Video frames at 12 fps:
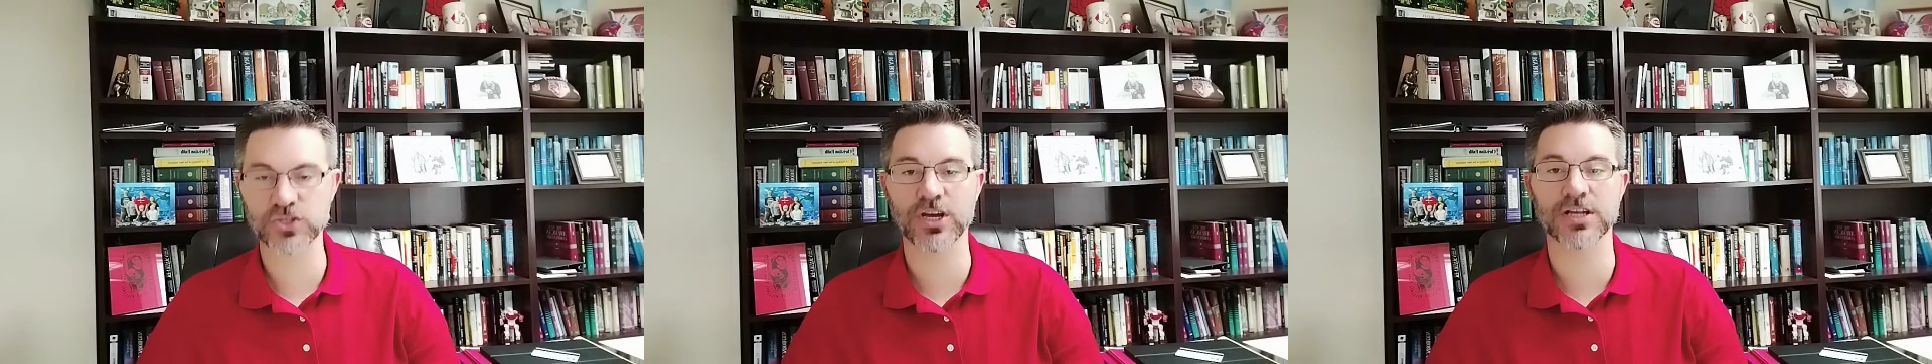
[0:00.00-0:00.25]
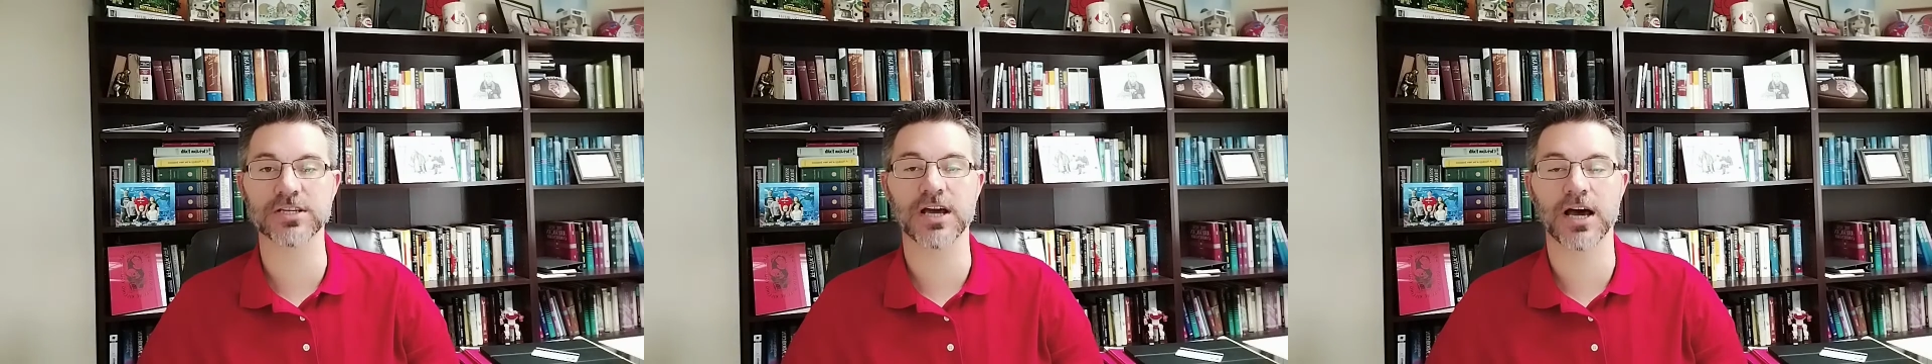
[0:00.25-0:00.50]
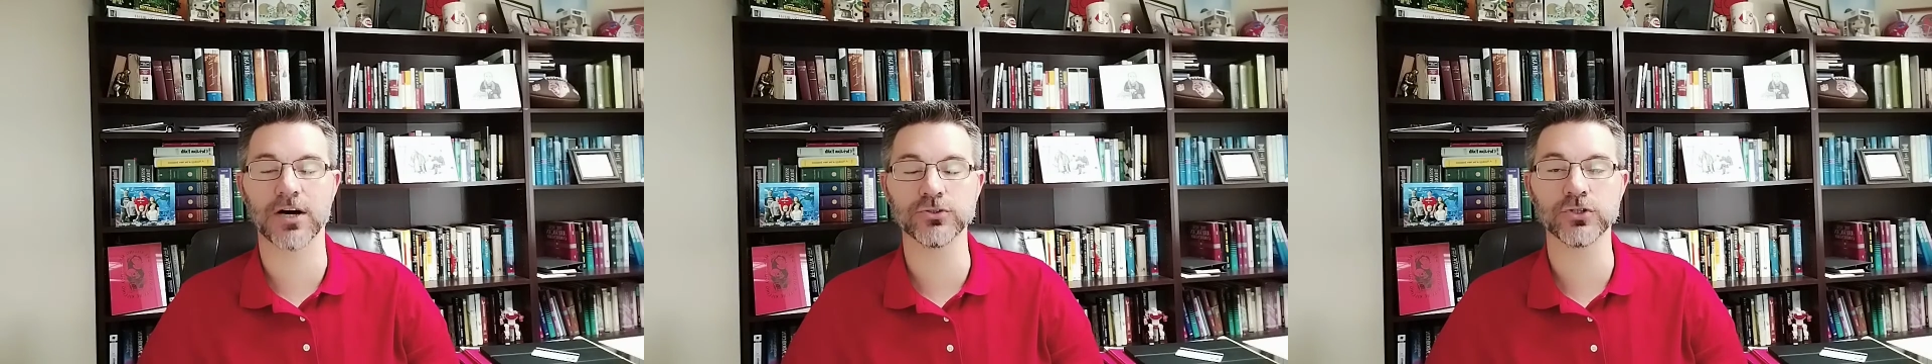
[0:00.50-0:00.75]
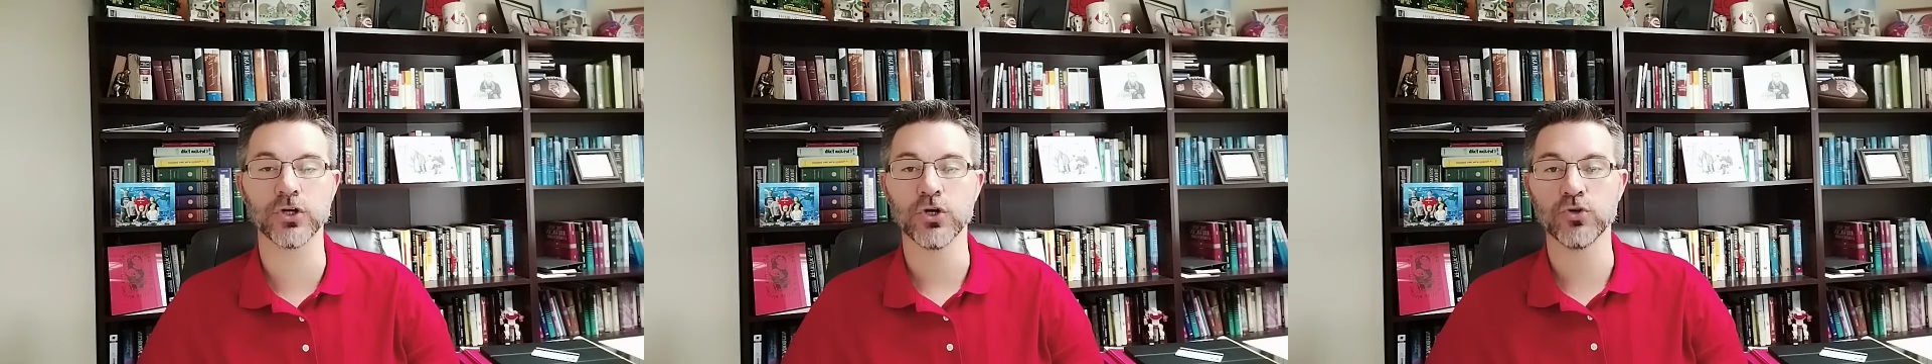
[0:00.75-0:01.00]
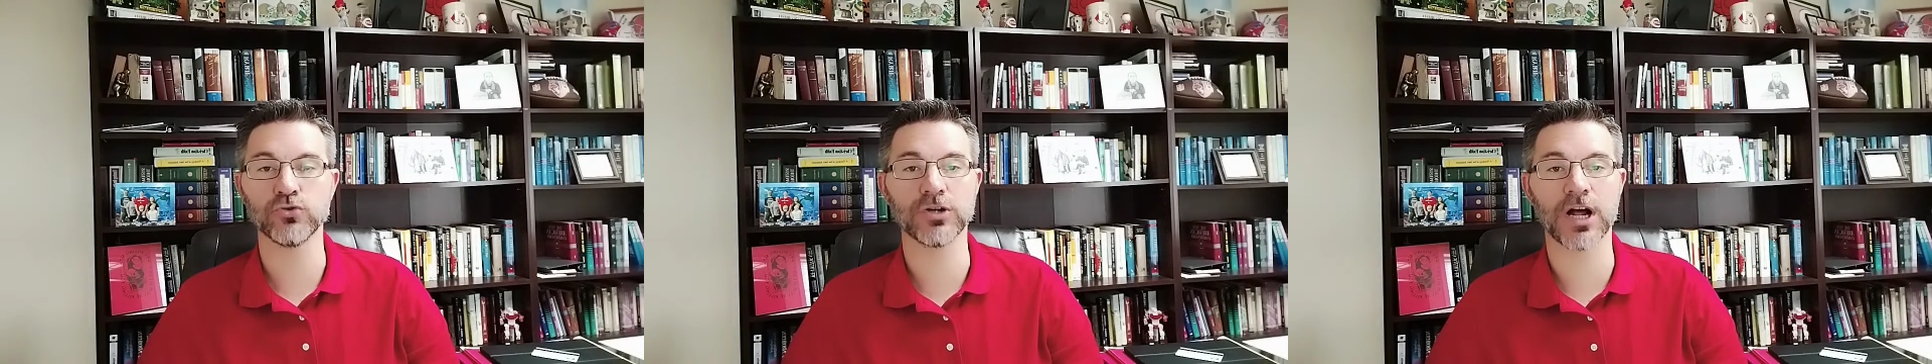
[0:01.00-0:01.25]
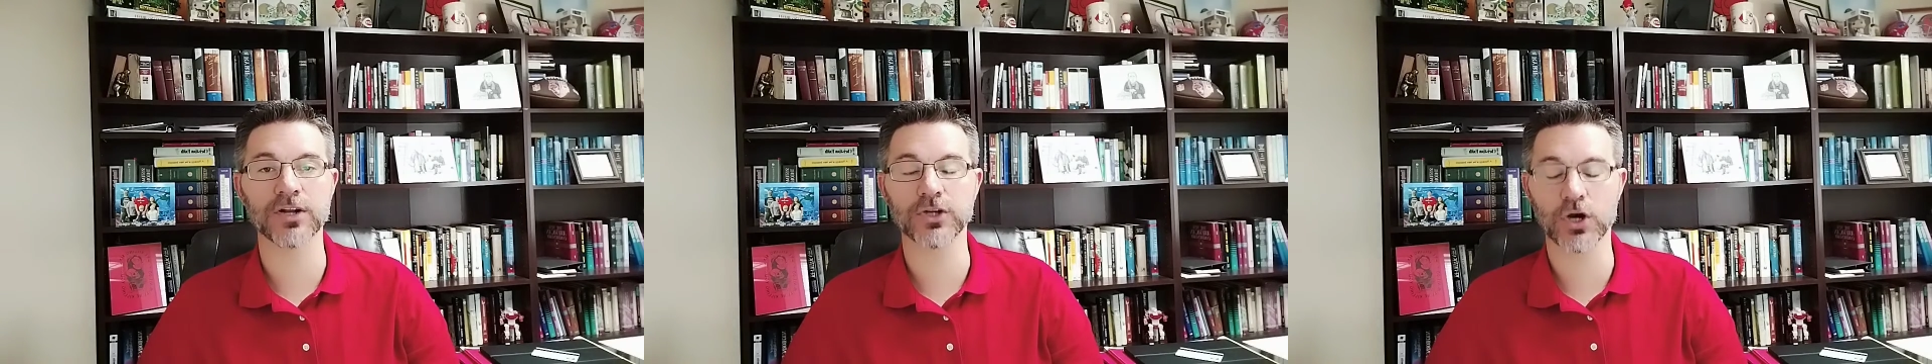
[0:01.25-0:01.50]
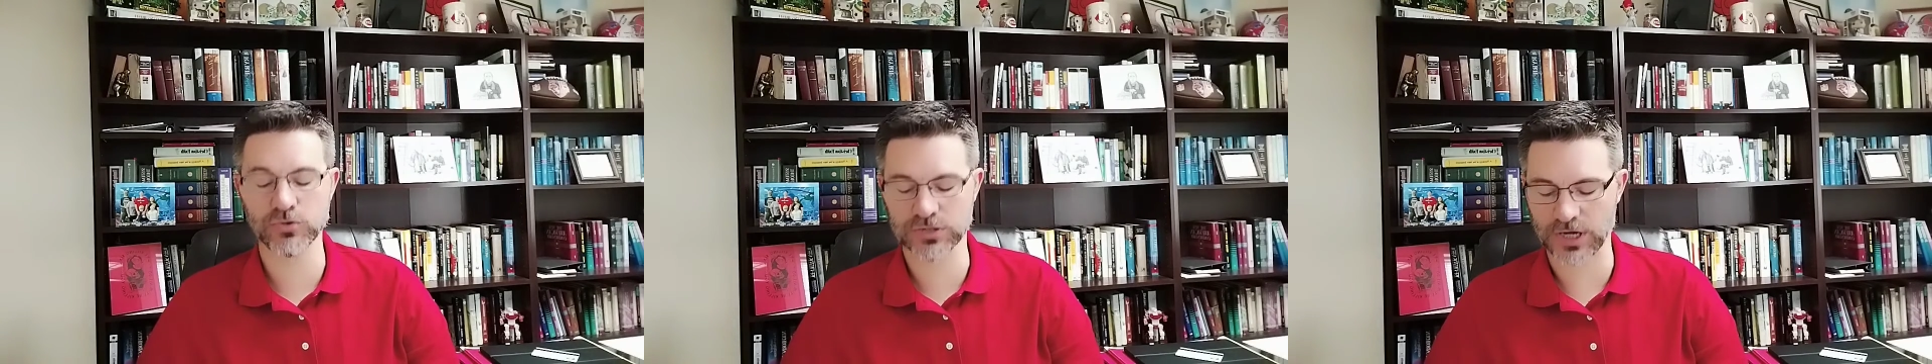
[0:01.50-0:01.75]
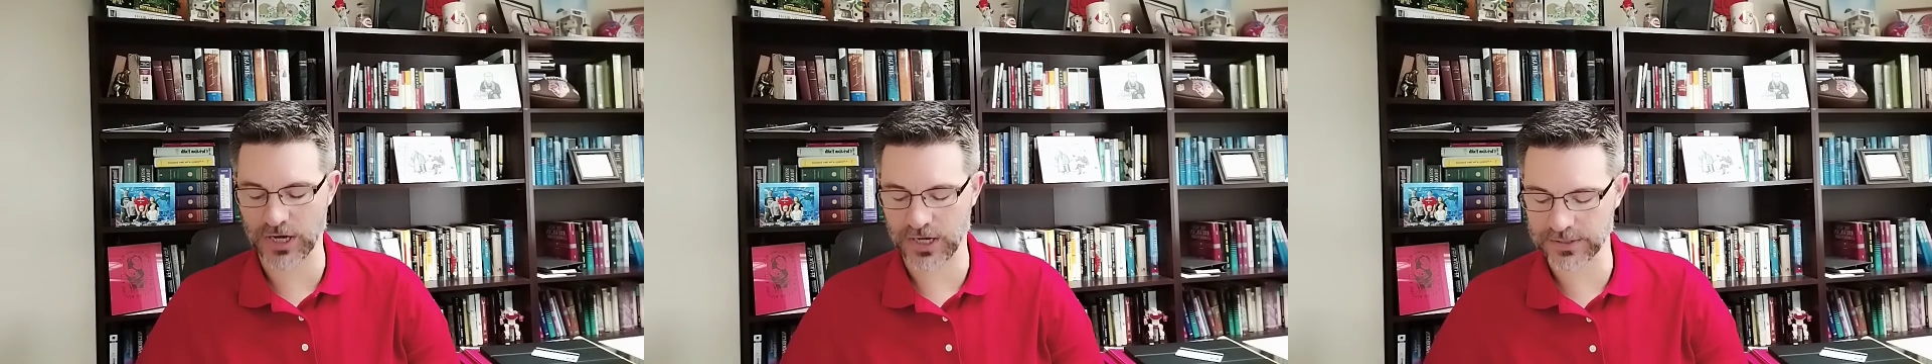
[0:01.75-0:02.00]
Gentiles who do not know
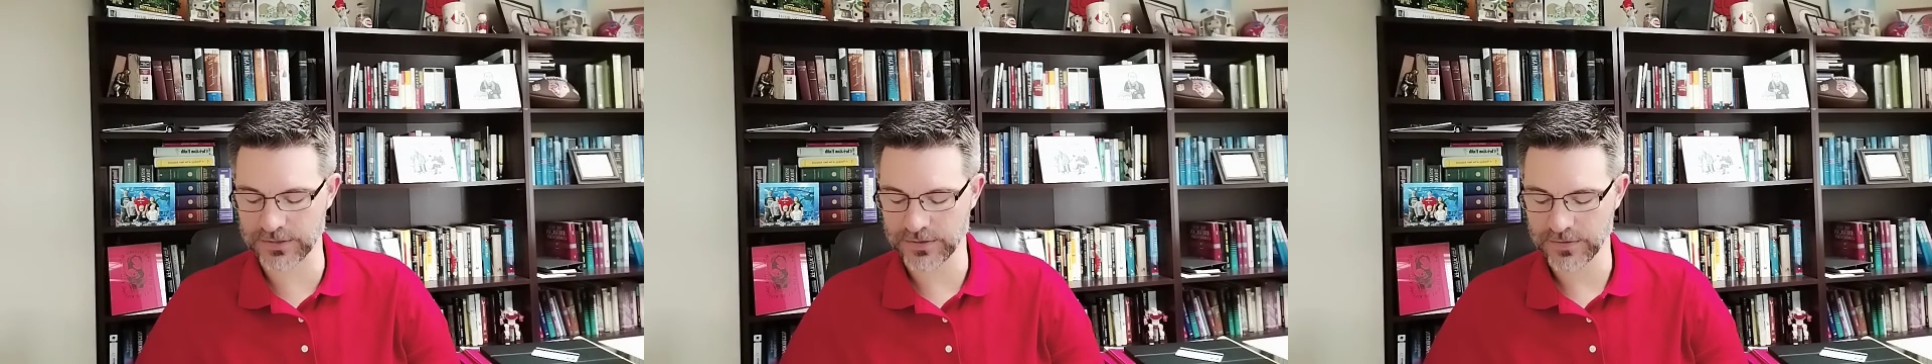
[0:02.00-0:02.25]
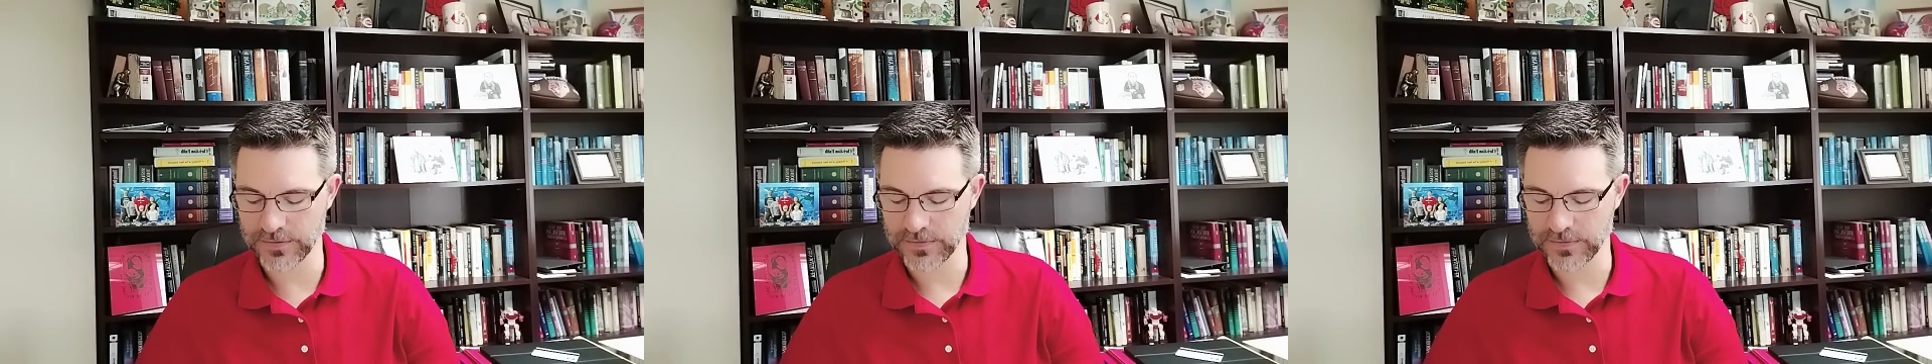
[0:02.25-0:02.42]
God,